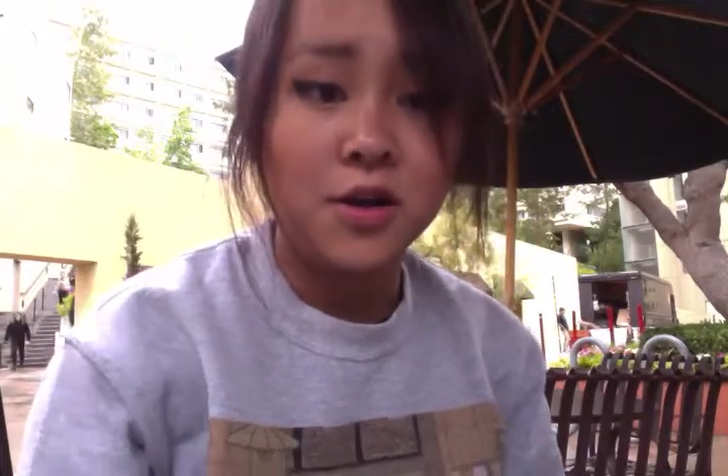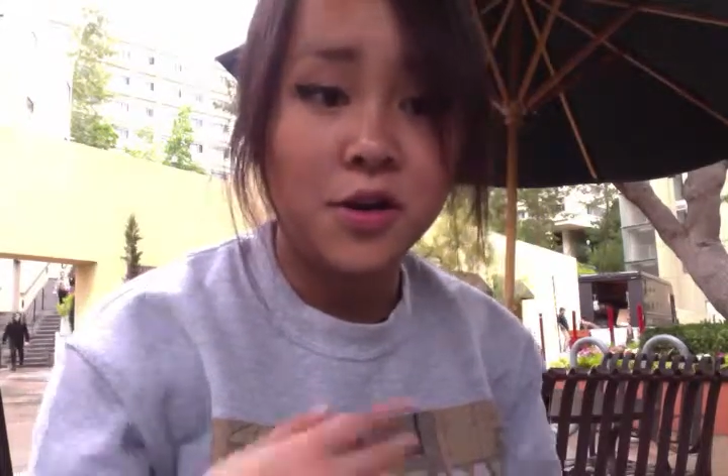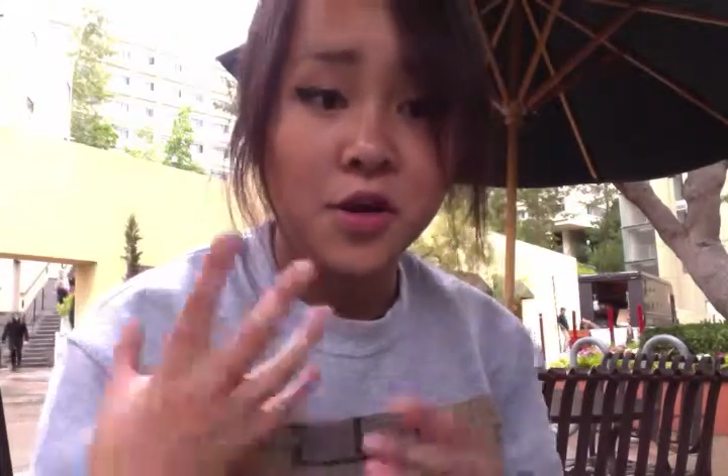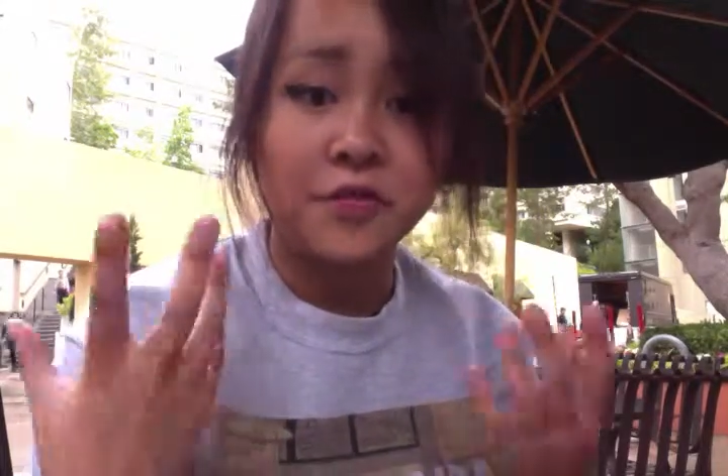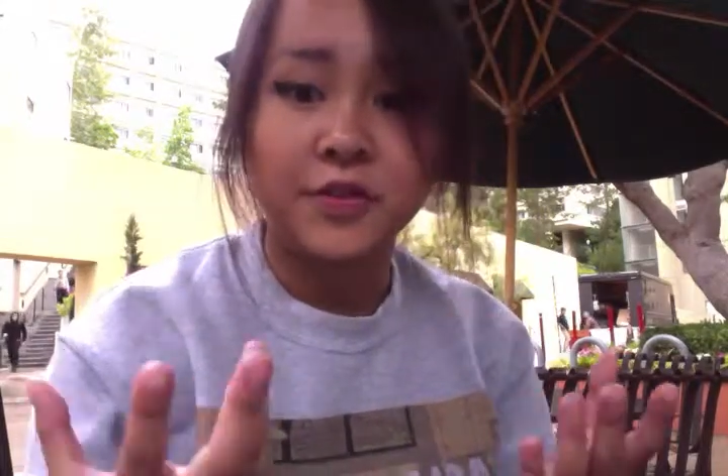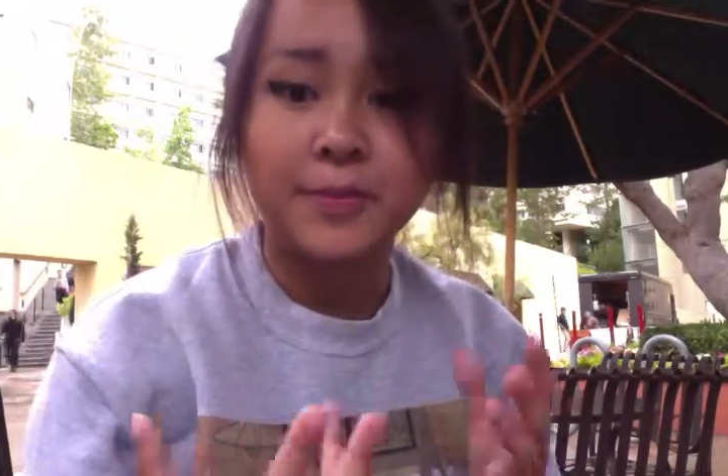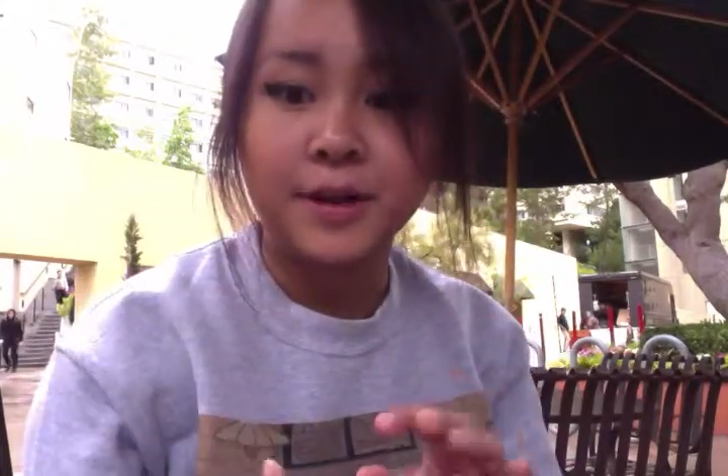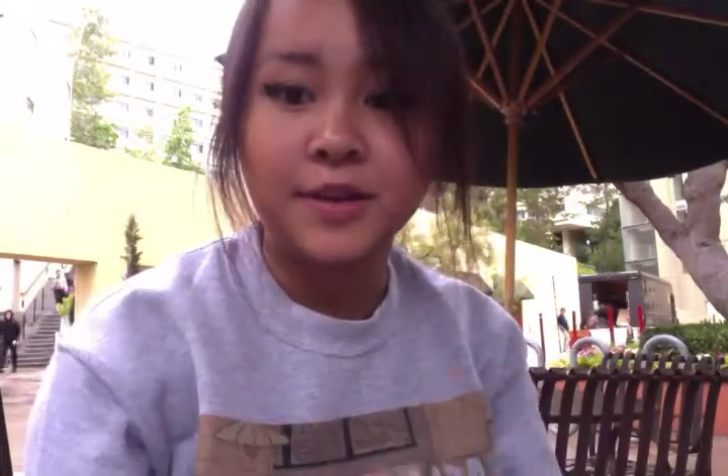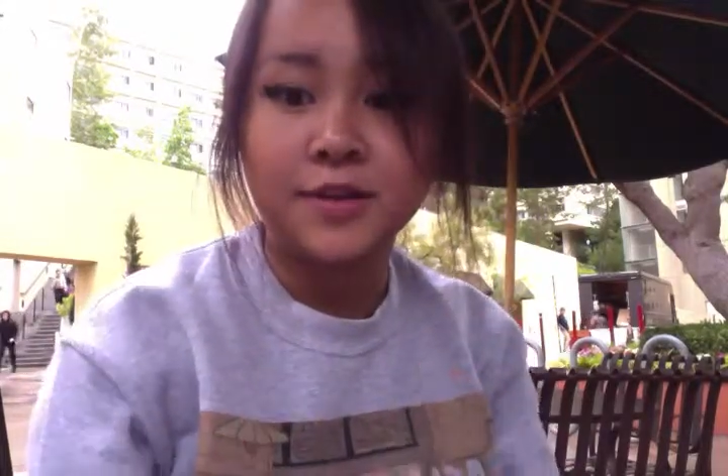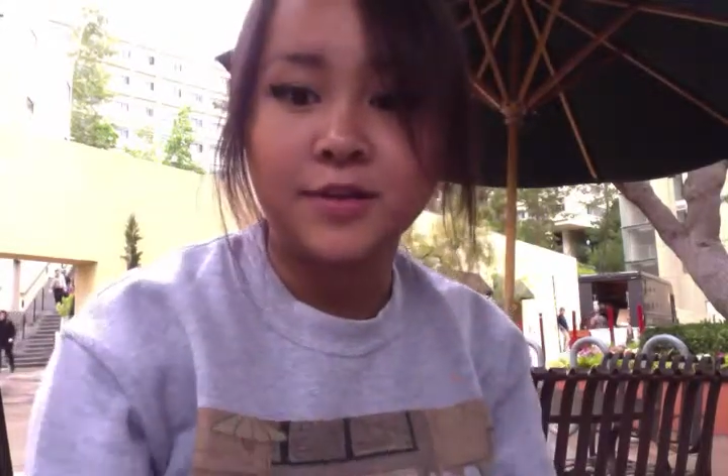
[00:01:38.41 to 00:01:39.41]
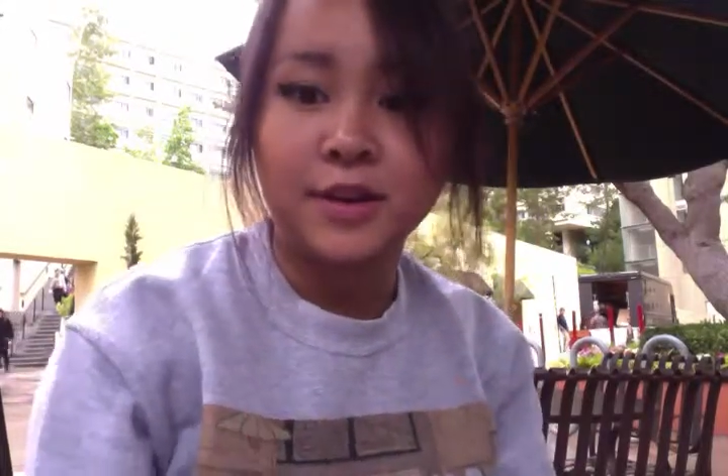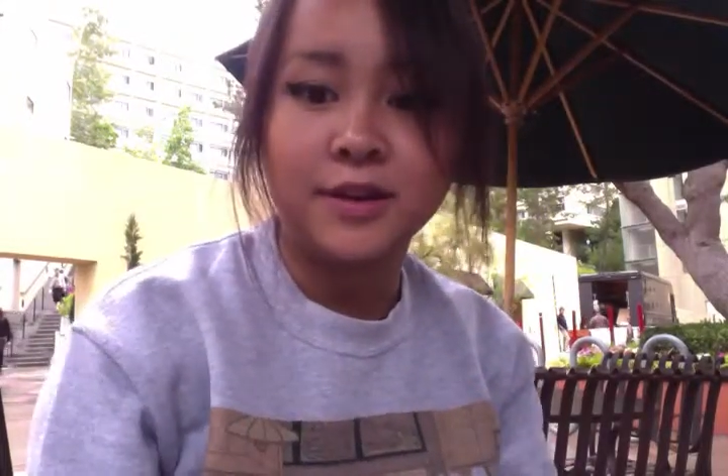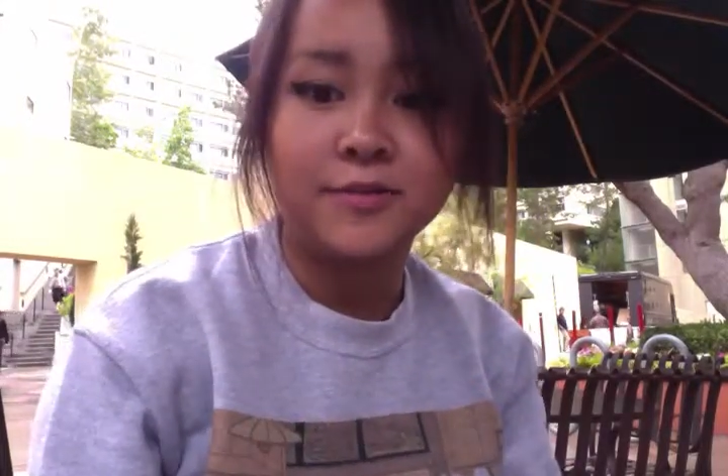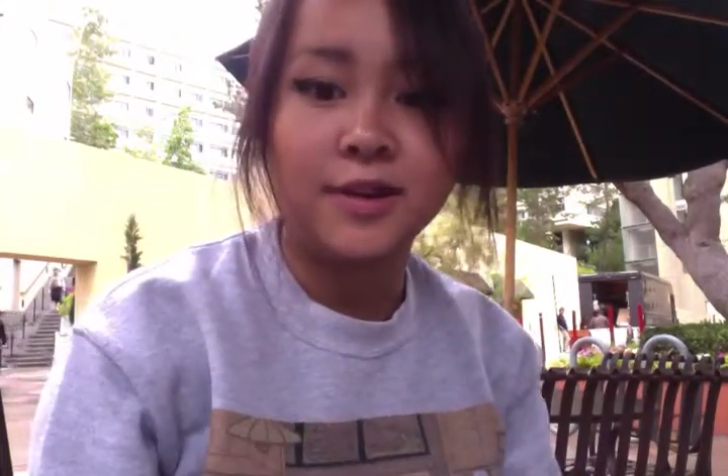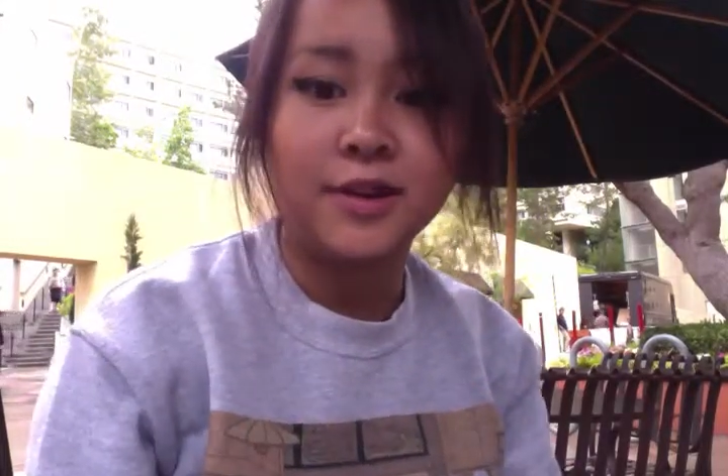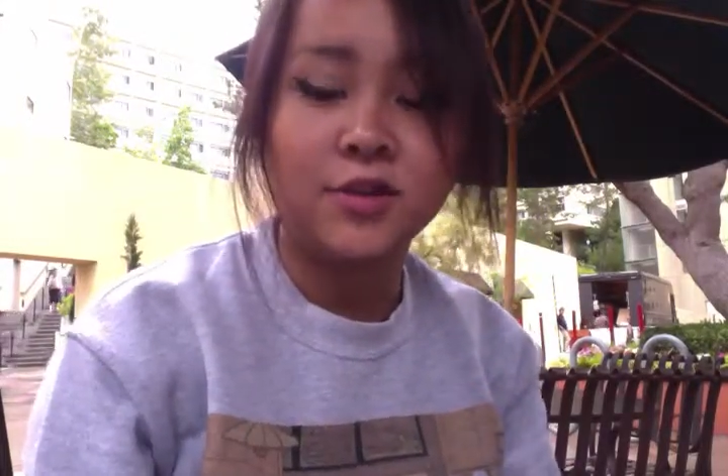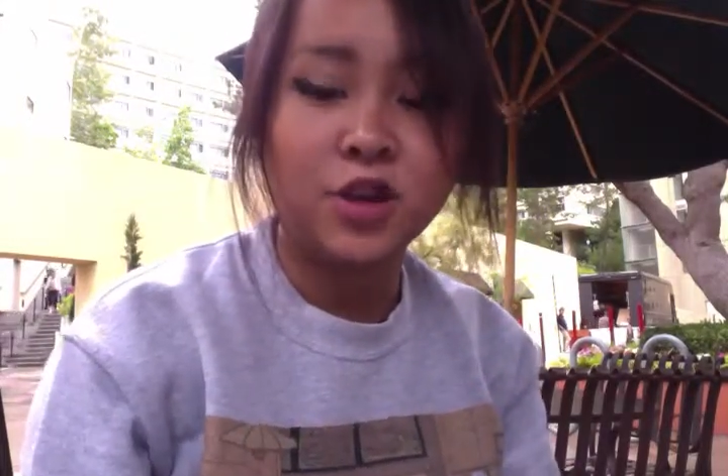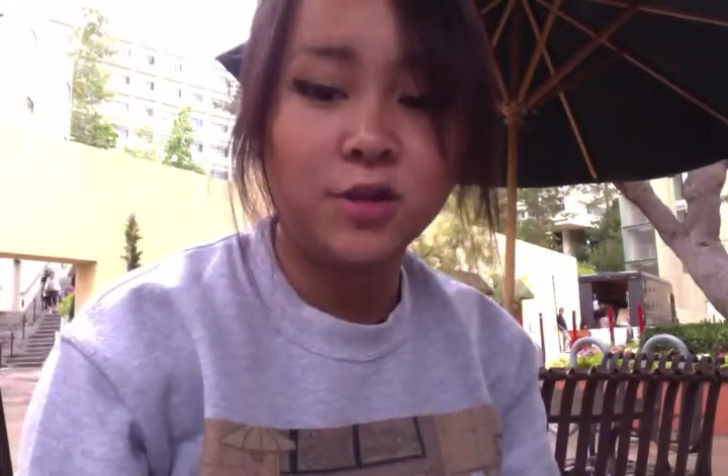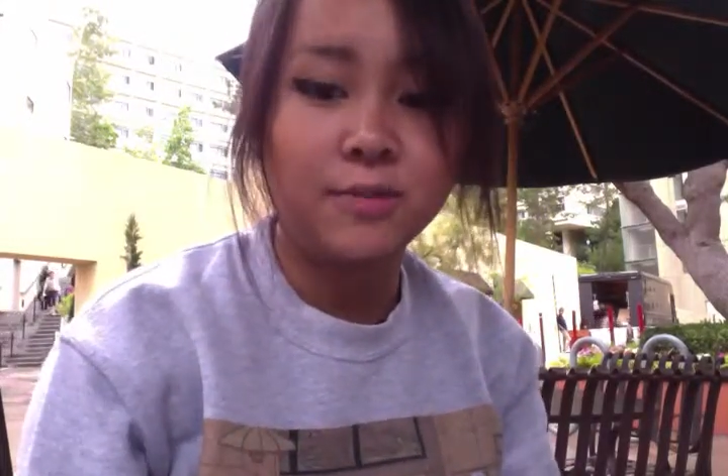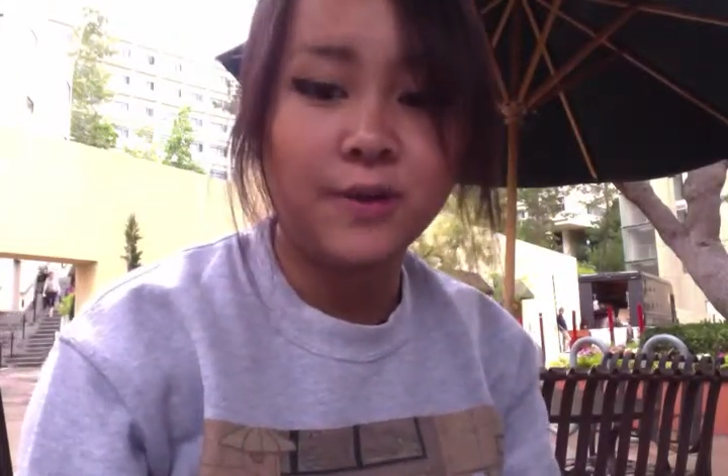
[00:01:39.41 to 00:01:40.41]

over the Mediterranean region,